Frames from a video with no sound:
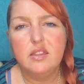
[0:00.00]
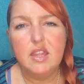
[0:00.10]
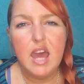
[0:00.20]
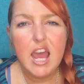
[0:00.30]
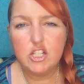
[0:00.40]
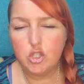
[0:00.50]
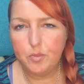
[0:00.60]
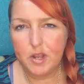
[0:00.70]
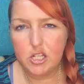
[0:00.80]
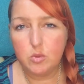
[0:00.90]
the actual
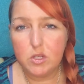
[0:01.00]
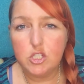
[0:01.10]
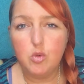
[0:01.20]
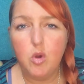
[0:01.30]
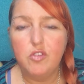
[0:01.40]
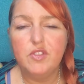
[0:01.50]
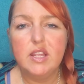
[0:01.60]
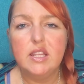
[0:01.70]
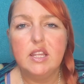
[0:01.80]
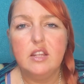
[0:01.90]
price was
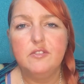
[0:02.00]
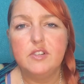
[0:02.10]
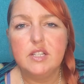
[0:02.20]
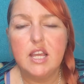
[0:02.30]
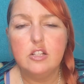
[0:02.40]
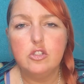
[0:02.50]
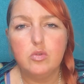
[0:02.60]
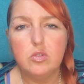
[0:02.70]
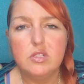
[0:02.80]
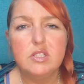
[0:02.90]
£12.99 for 10
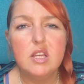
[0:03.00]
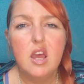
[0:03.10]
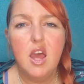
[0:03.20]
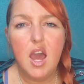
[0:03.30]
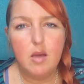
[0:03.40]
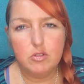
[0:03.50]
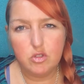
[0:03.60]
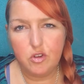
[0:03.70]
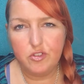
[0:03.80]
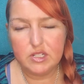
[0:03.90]
stones. I
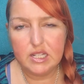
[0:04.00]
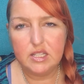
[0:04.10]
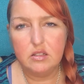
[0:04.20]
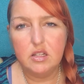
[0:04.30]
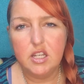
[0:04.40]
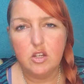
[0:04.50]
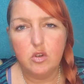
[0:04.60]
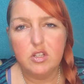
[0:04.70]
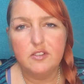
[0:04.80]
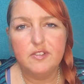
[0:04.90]
was offered a deal and I
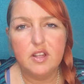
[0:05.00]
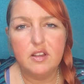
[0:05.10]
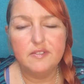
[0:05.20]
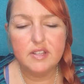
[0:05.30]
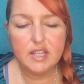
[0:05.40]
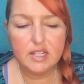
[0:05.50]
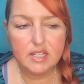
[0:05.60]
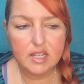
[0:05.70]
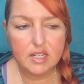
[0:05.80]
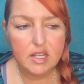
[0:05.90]
got it for
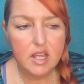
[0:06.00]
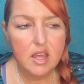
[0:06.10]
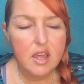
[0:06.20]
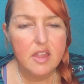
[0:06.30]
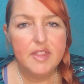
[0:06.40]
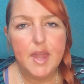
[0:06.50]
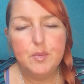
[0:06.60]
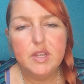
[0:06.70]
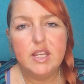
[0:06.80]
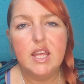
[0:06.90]
£11.99. Then
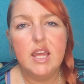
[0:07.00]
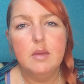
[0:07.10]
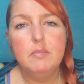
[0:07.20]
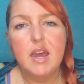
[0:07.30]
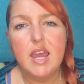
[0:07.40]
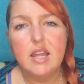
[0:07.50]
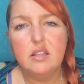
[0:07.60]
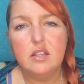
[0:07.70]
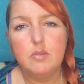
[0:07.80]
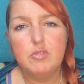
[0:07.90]
when it came, I
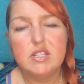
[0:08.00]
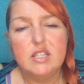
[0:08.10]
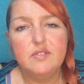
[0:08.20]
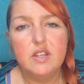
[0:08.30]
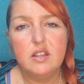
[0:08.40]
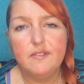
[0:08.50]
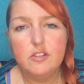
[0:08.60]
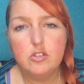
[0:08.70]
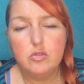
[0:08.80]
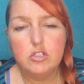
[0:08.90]
ended up receiving
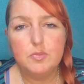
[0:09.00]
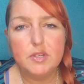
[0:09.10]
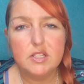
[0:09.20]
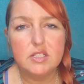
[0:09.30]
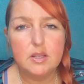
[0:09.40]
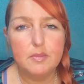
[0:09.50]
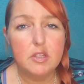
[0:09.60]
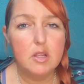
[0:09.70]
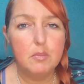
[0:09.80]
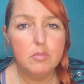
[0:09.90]
11 stones because some of
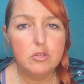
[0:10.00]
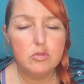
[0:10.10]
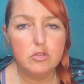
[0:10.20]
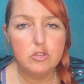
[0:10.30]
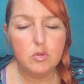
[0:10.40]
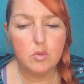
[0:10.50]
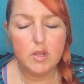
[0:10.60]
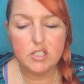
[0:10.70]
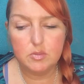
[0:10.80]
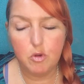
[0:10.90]
the tumblestones were
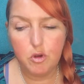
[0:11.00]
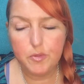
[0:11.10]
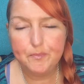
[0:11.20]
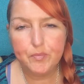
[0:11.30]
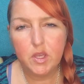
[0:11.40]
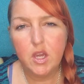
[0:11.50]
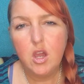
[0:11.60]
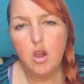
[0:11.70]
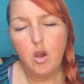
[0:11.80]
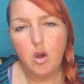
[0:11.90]
quite small.
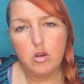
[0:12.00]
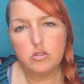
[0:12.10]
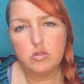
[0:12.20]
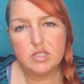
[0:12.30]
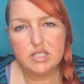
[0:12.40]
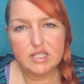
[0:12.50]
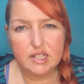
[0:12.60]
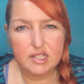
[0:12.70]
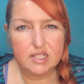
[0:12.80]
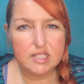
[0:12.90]
It also says
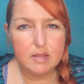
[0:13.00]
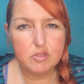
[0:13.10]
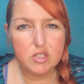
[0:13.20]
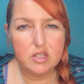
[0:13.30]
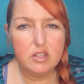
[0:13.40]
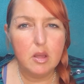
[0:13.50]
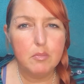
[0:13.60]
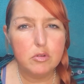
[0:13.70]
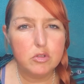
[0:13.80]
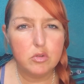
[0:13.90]
in the description that the
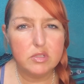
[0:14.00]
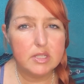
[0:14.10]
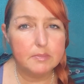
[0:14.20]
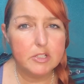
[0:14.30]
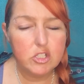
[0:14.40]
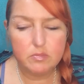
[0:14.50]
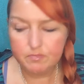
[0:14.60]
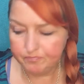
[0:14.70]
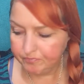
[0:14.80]
tumblestones are medium.